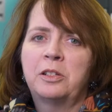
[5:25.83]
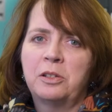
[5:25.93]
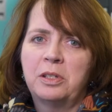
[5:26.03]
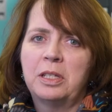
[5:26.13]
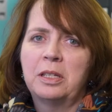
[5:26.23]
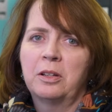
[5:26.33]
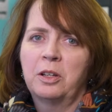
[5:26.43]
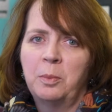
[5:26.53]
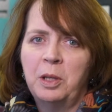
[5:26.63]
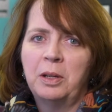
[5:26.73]
do see their
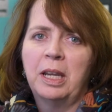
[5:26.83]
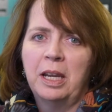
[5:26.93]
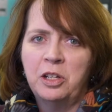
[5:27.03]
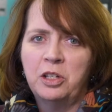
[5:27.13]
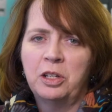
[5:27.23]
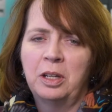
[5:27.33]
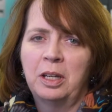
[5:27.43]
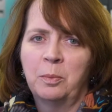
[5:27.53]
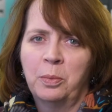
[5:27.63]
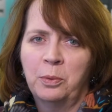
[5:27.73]
communication
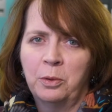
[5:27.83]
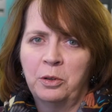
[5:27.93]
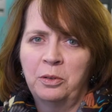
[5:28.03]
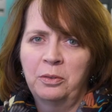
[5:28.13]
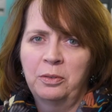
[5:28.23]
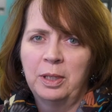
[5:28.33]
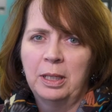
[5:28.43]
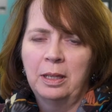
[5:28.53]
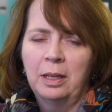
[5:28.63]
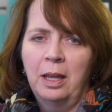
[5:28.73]
improve.
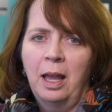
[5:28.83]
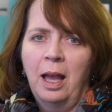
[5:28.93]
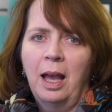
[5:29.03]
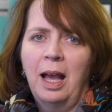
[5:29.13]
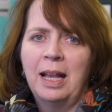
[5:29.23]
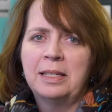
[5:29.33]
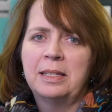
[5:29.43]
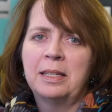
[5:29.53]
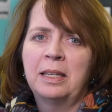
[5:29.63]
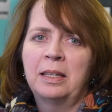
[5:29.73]
I
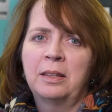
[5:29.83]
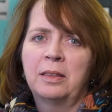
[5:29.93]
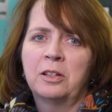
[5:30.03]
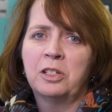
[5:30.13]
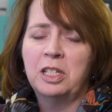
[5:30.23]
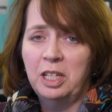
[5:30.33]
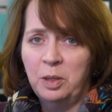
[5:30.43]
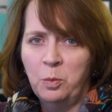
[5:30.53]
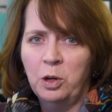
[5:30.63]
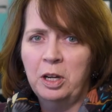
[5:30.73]
see their
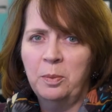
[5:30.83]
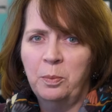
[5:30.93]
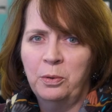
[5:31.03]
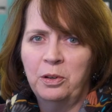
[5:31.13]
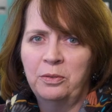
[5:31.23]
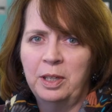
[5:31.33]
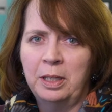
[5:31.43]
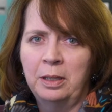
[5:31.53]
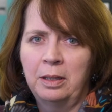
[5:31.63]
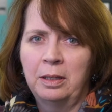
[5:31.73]
teamwork
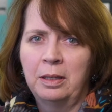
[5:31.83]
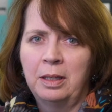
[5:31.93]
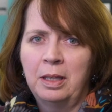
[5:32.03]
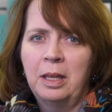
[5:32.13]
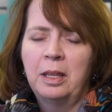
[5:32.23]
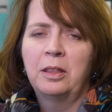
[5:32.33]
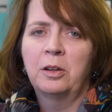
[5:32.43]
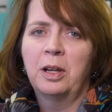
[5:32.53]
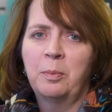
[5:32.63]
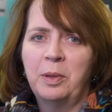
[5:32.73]
improving,
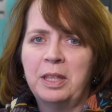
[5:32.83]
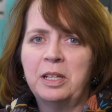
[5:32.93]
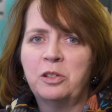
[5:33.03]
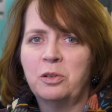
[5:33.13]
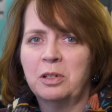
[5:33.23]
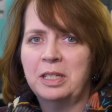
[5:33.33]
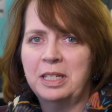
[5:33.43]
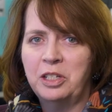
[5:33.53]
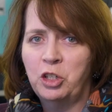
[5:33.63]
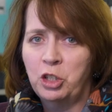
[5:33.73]
their empathy
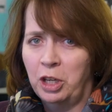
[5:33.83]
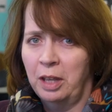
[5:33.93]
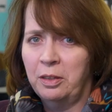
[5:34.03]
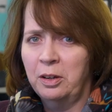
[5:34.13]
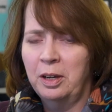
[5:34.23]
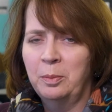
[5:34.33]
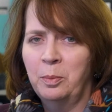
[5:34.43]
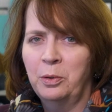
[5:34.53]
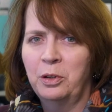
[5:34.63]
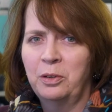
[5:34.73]
towards each other
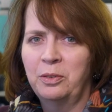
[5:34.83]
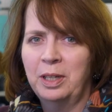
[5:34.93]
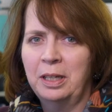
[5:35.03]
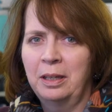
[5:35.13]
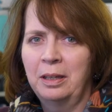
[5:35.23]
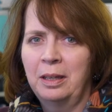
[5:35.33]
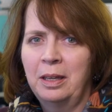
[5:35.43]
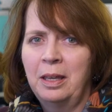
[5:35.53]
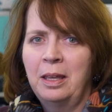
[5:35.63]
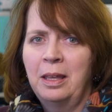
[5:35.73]
improving.
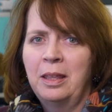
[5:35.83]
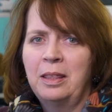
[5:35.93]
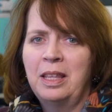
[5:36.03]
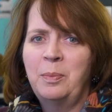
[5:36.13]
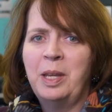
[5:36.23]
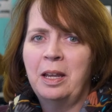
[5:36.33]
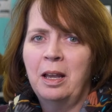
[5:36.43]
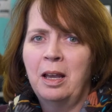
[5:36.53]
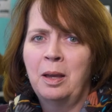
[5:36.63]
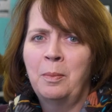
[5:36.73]
They
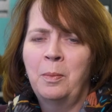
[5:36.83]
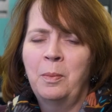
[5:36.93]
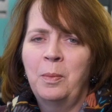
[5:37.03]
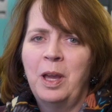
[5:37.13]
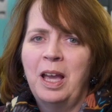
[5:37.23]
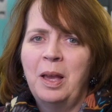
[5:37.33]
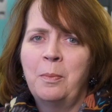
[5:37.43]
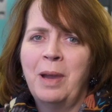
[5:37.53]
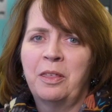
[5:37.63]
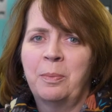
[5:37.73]
become
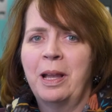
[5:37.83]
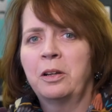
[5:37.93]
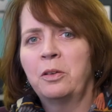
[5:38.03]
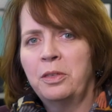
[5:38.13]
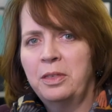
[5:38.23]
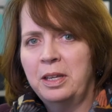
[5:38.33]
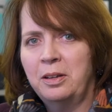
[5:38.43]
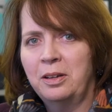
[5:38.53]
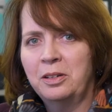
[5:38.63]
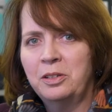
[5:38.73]
mathematical
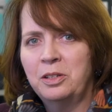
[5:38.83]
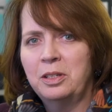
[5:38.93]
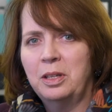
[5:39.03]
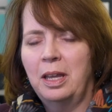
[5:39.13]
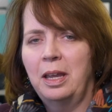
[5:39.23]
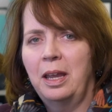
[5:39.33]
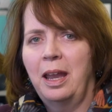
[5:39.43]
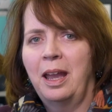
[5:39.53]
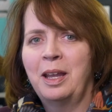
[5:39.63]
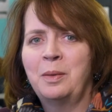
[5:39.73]
thinkers
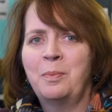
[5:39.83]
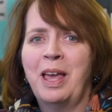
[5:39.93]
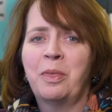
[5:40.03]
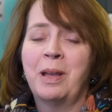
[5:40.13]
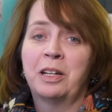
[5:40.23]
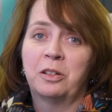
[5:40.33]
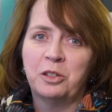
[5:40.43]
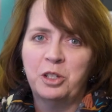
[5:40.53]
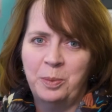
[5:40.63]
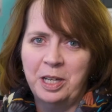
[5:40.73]
and mathematical
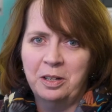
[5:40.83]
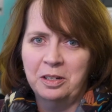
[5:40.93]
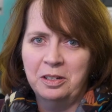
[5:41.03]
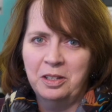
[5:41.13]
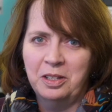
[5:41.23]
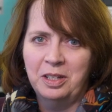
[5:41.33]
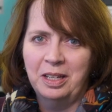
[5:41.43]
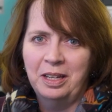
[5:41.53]
speakers.